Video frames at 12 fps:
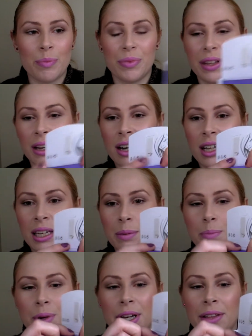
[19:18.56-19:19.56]
they are like
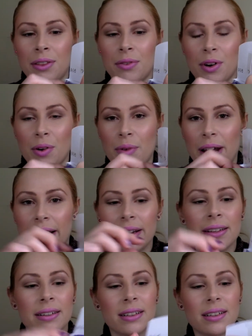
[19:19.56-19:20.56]
put in the wrong way,
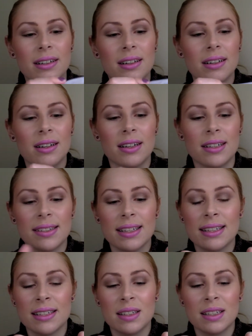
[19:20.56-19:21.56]
because
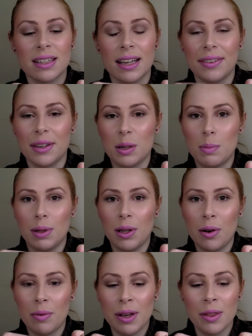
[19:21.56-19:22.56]
this is the side that you
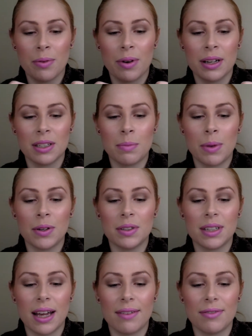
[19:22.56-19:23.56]
blot with, where it's supposed
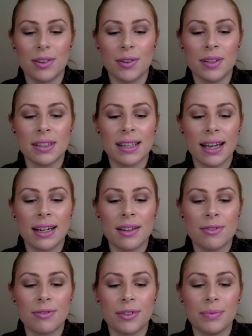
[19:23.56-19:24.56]
to have the other side at the
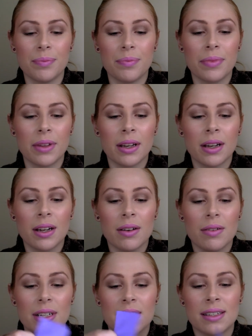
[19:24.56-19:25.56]
front,
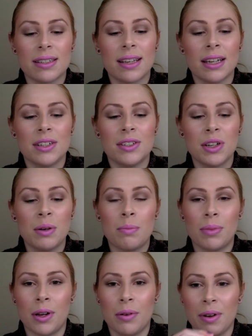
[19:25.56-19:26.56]
which is the side you don't
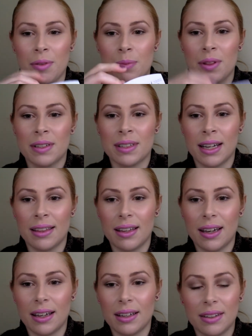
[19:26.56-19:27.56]
blot with, but the side
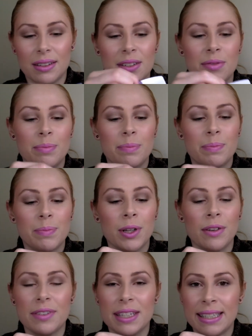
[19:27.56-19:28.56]
that you pull
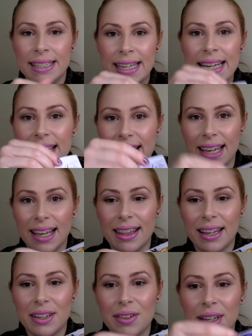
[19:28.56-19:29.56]
off this sticky thing and
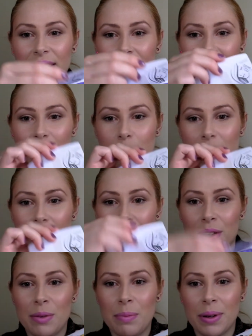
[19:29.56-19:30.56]
then you can like pick
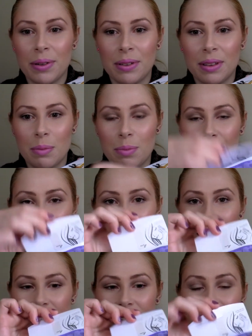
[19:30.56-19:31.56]
up the
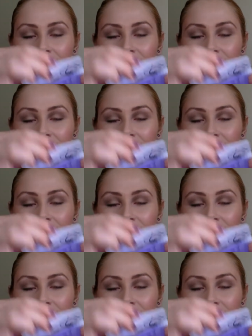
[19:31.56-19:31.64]
product